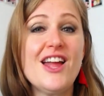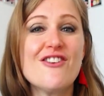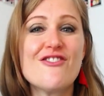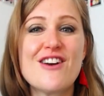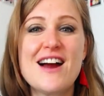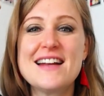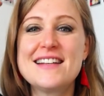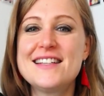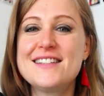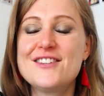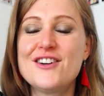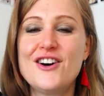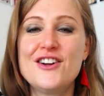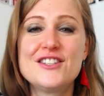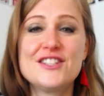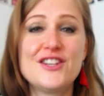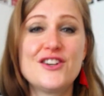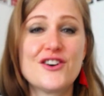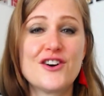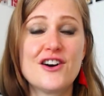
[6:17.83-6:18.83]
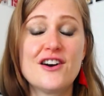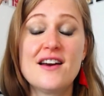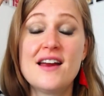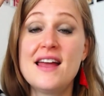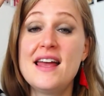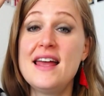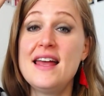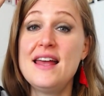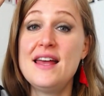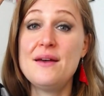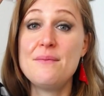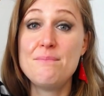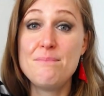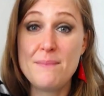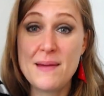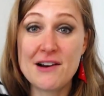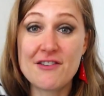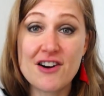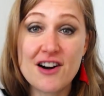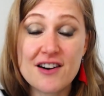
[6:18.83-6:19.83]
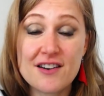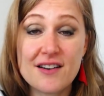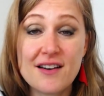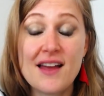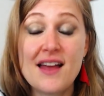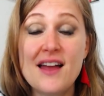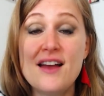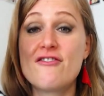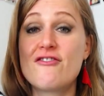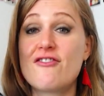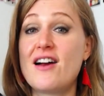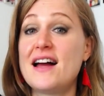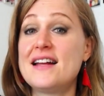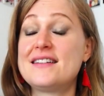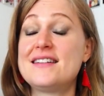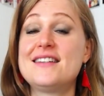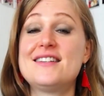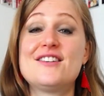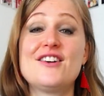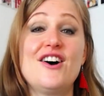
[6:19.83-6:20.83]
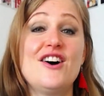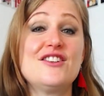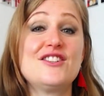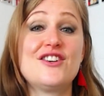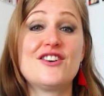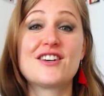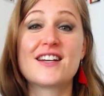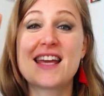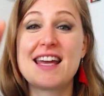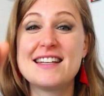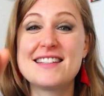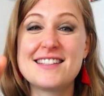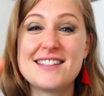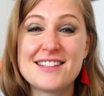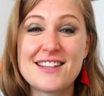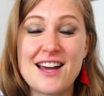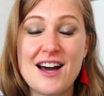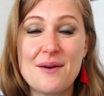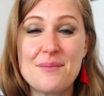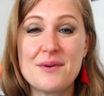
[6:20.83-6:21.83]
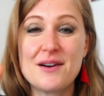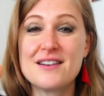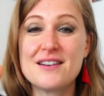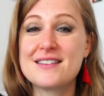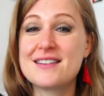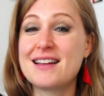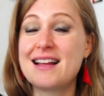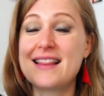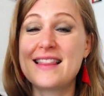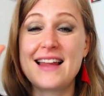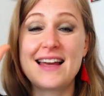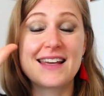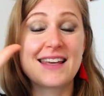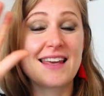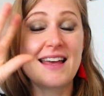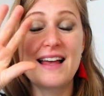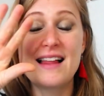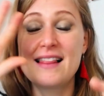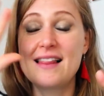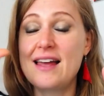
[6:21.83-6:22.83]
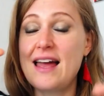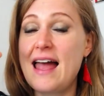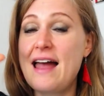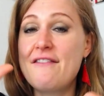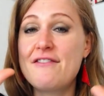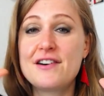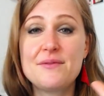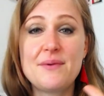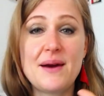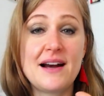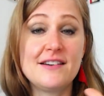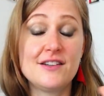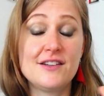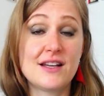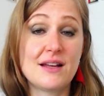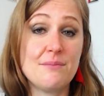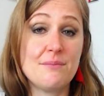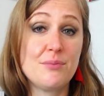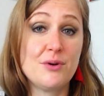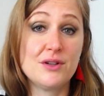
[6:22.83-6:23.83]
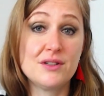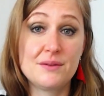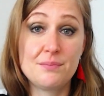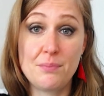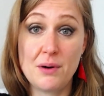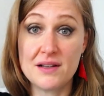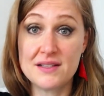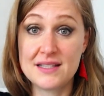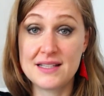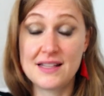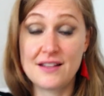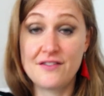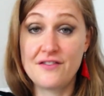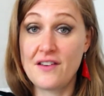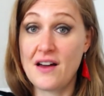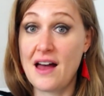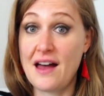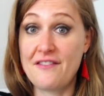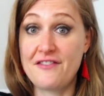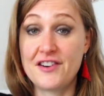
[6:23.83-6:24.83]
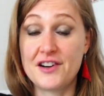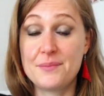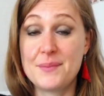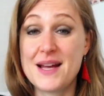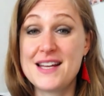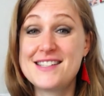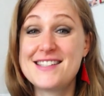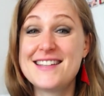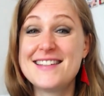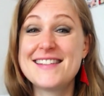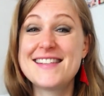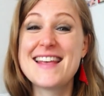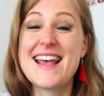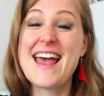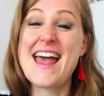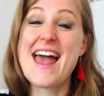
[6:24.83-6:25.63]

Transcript: write it on your mirror, write it on your kitchen cupboard, like everywhere you can put positive affirmations.